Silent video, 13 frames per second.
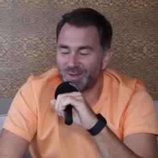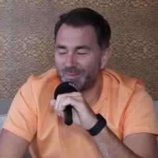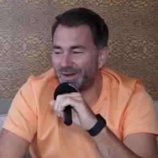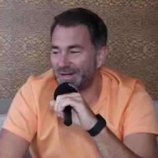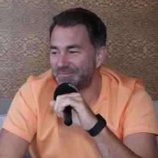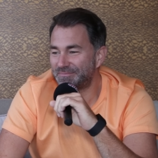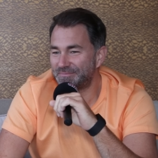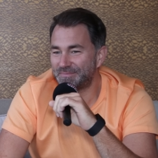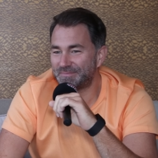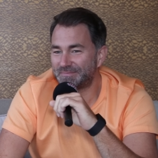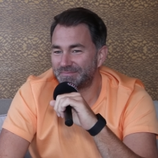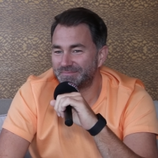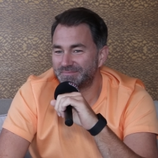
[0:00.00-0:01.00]
But
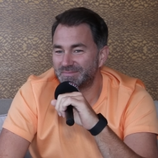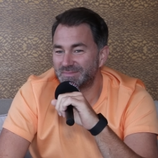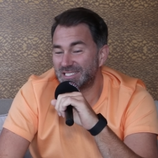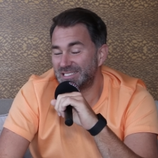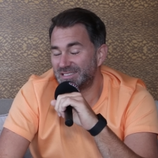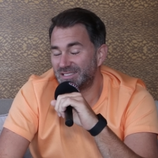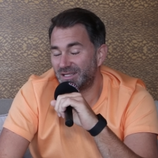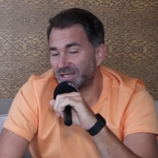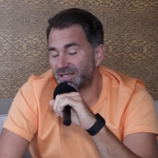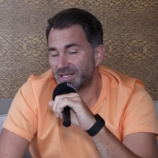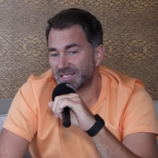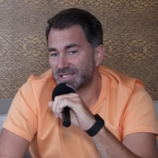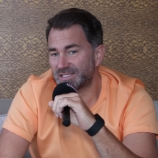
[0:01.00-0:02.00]
see, like,
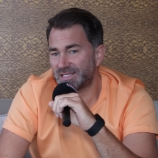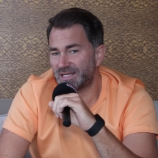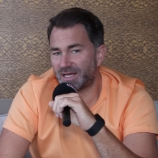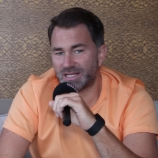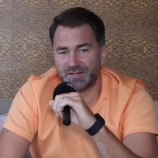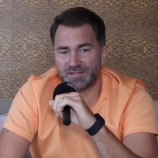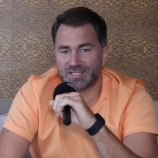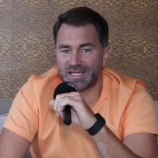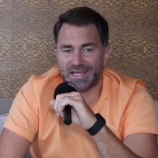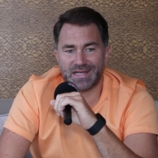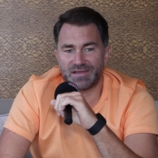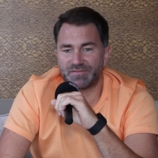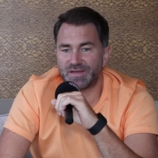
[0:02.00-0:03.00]
like I said, I don't take
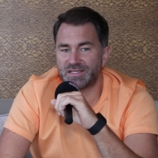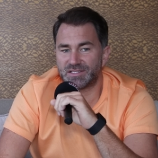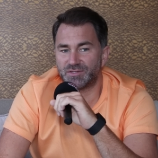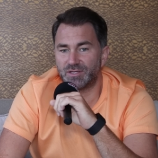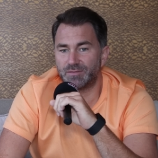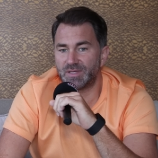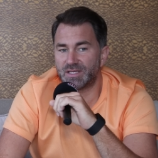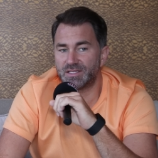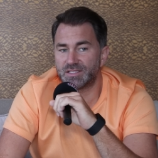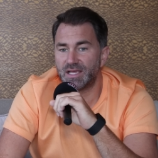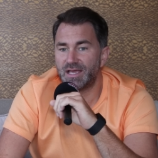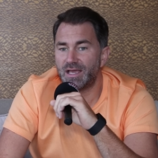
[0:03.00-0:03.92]
any offence to it because